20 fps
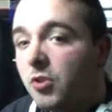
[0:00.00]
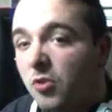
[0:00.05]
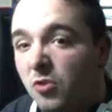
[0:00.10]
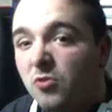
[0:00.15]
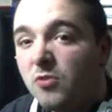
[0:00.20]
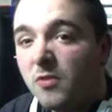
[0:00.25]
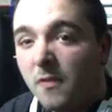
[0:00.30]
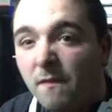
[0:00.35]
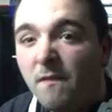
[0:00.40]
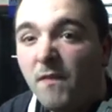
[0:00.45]

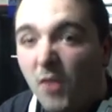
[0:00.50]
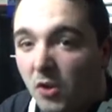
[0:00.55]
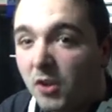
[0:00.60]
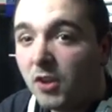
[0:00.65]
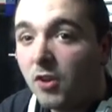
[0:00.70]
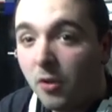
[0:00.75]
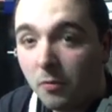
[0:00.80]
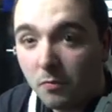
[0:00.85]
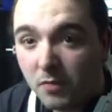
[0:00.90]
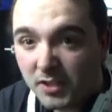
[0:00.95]

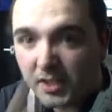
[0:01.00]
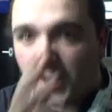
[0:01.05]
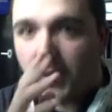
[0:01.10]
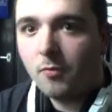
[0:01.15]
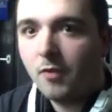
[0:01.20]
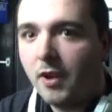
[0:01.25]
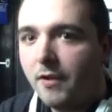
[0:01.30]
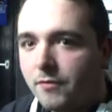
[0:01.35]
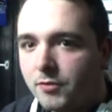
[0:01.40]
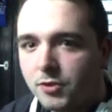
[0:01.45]
190, but 10
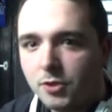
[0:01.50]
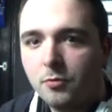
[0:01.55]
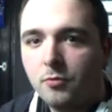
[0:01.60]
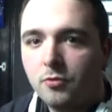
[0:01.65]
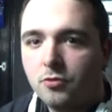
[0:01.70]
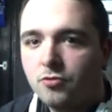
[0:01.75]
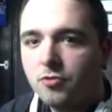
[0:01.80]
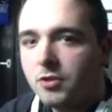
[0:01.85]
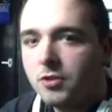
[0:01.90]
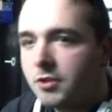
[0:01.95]
away for
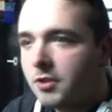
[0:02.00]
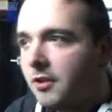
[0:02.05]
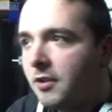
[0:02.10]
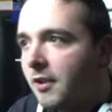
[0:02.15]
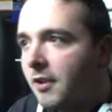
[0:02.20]
200.